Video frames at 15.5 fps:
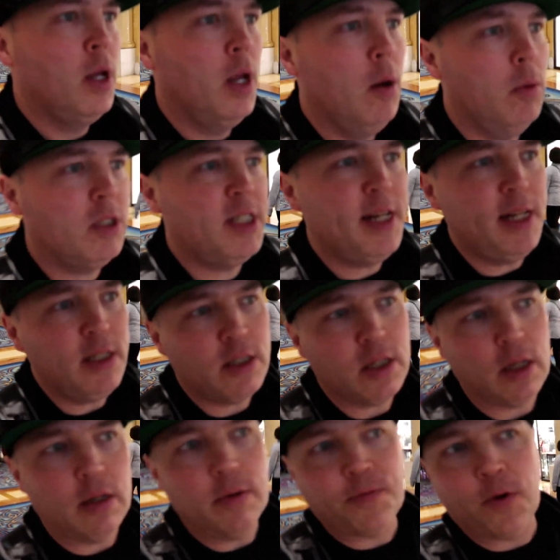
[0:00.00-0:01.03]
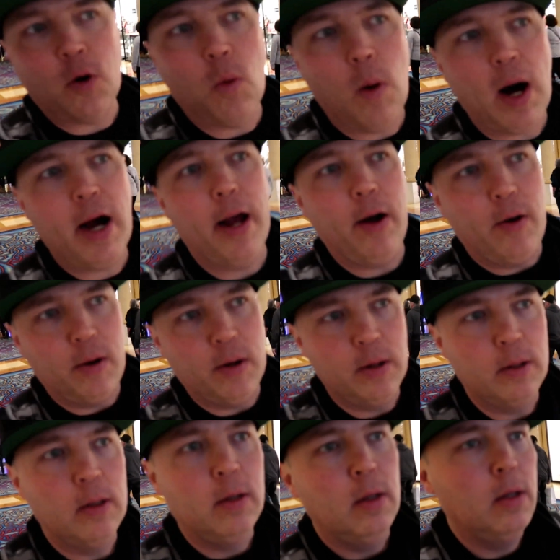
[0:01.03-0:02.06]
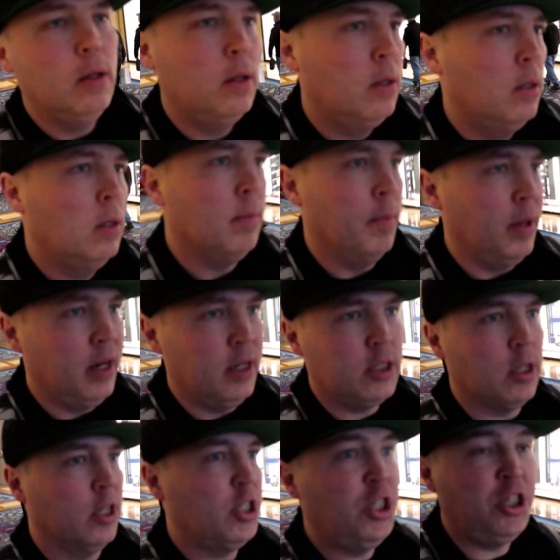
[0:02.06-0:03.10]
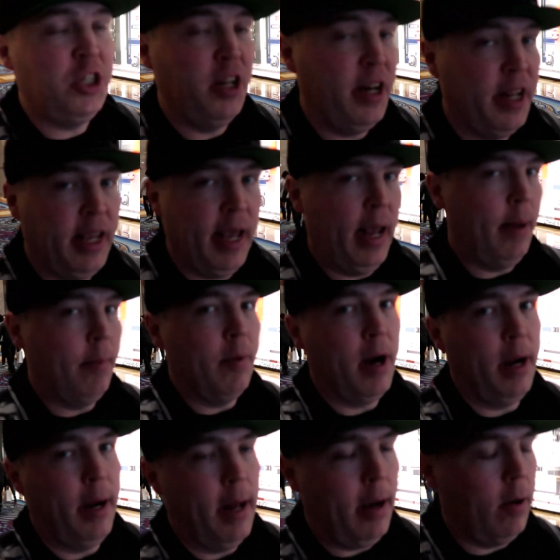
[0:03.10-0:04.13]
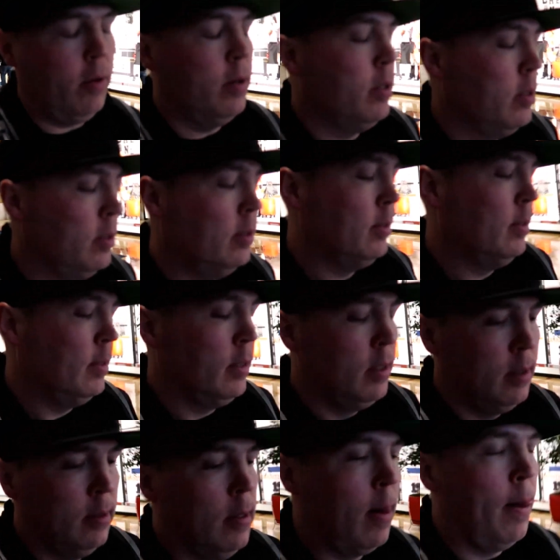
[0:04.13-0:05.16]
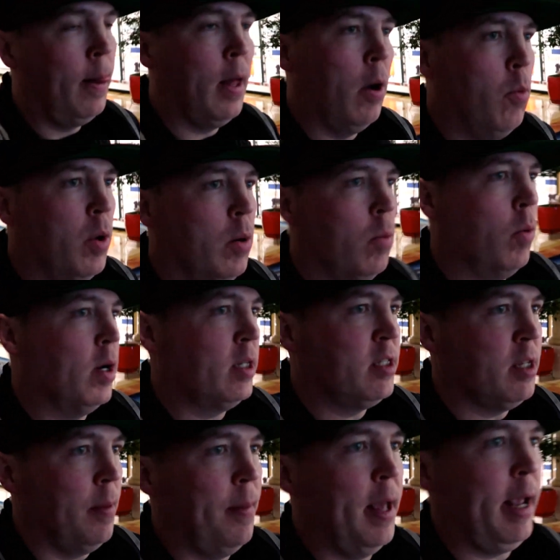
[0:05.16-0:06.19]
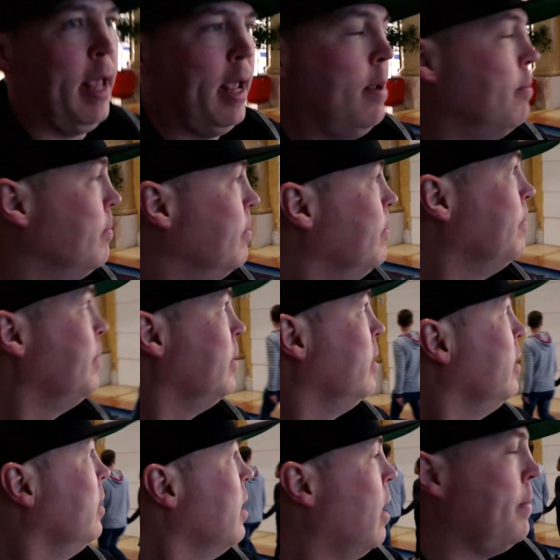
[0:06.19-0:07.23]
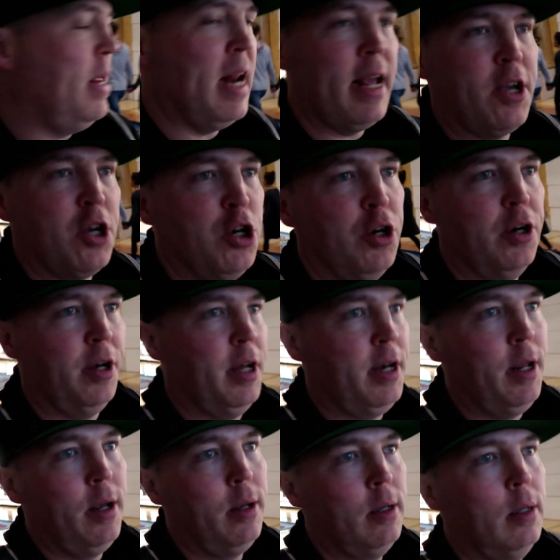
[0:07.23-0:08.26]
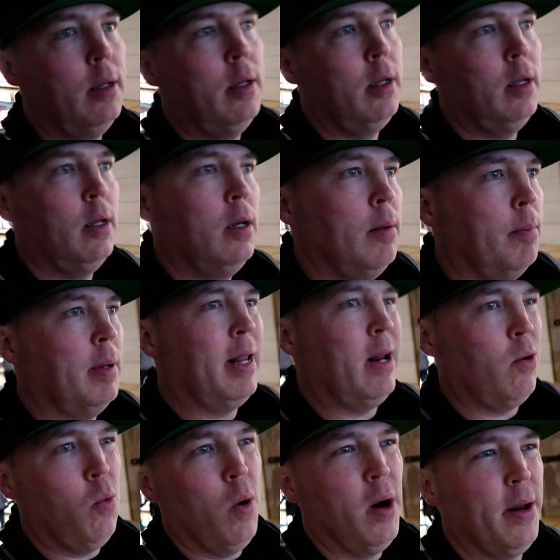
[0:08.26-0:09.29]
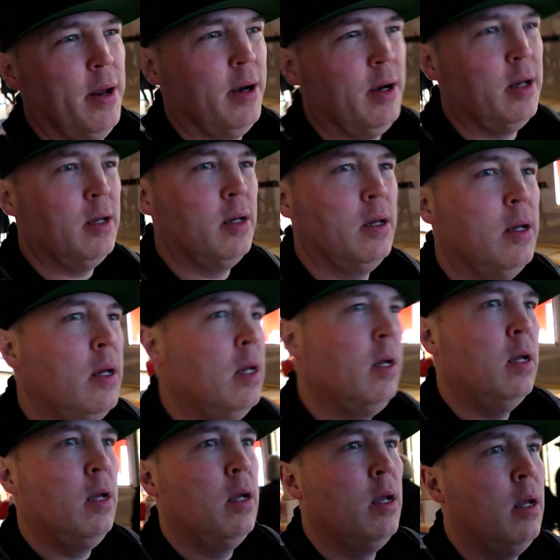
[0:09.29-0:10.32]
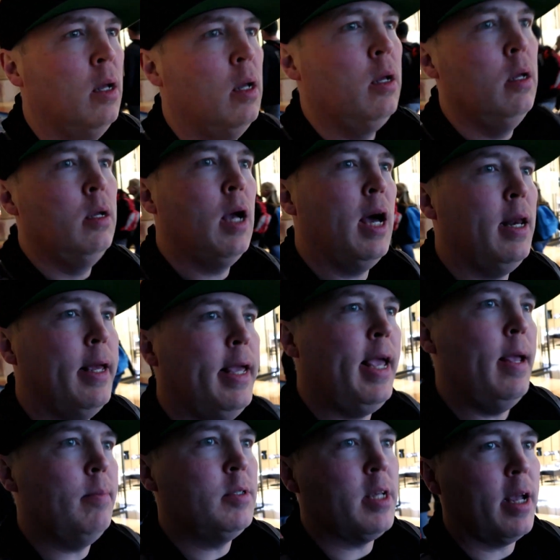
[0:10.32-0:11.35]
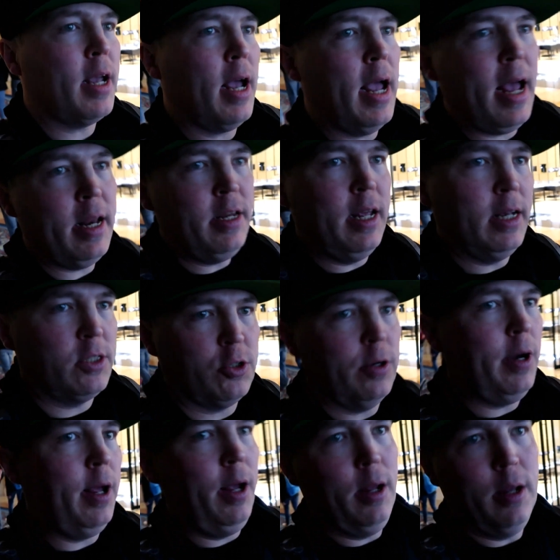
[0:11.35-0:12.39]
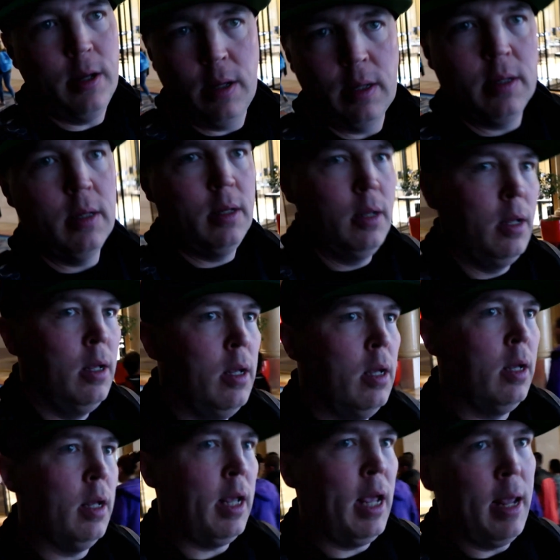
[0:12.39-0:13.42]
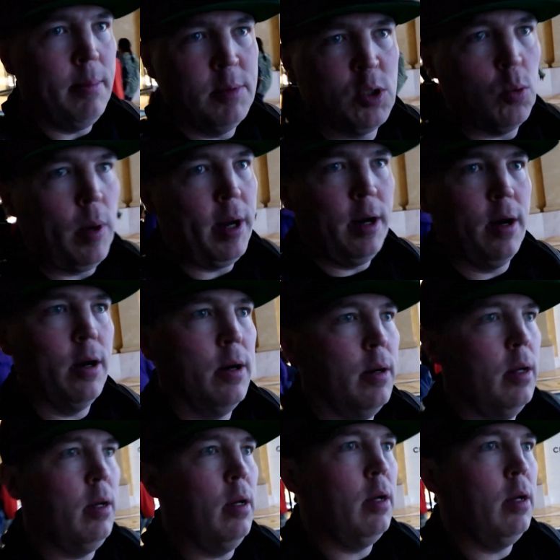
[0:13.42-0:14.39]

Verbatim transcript: it was decent for a while, but it's a shitty game right now. I wouldn't want to sit in that game. I mean, I could, but I don't want to. I like games like I had yesterday. Games where